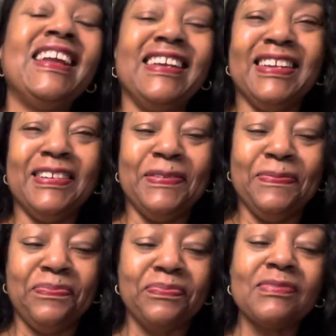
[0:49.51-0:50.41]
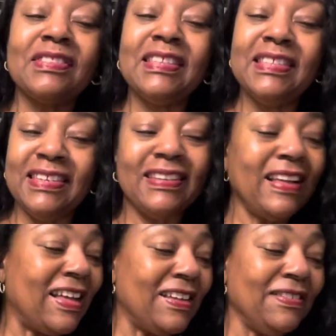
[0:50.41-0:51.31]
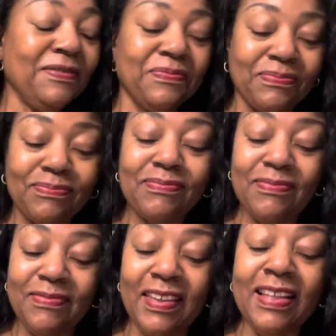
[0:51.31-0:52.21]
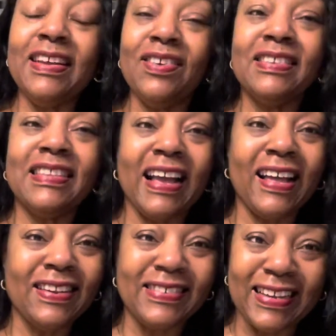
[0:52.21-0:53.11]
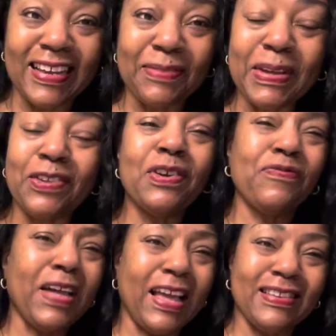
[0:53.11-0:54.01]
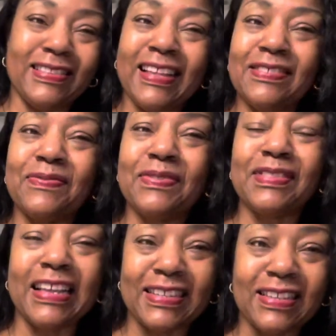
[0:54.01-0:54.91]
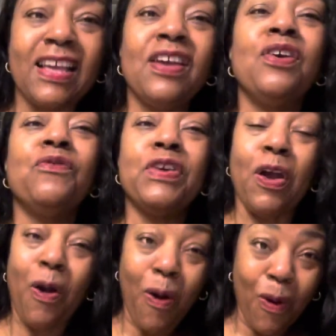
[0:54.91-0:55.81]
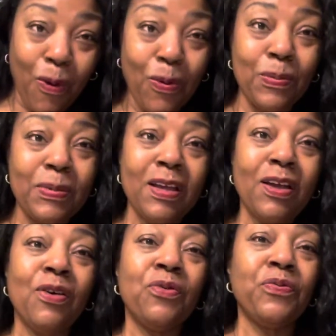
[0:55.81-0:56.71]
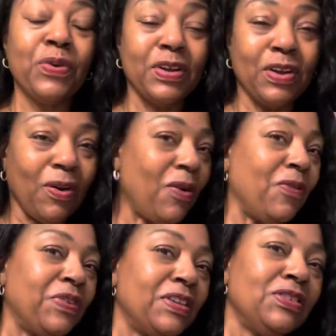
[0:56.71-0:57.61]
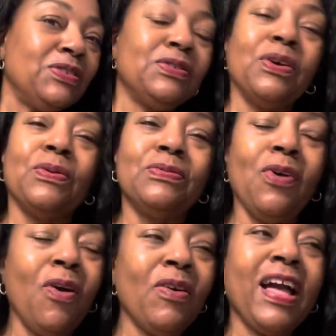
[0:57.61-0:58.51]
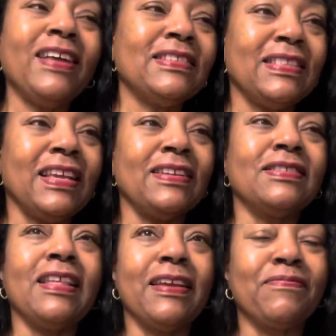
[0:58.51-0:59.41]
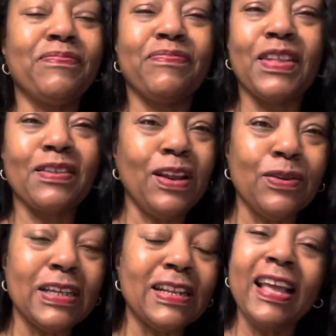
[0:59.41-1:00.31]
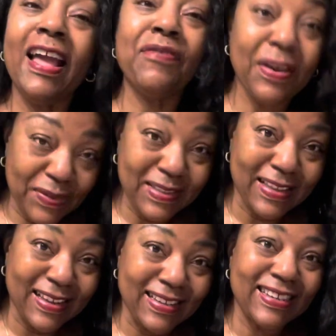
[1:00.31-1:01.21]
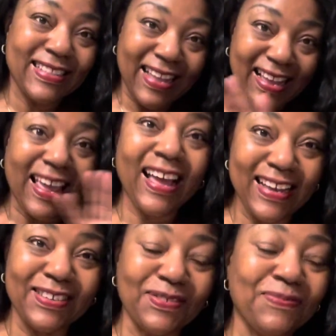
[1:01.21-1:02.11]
Um, the deal aisle. And they call it the Isle of Shame. And you can find lots of things for your home, for your office, you know, all kinds of things like clothing. They have everything in that aisle.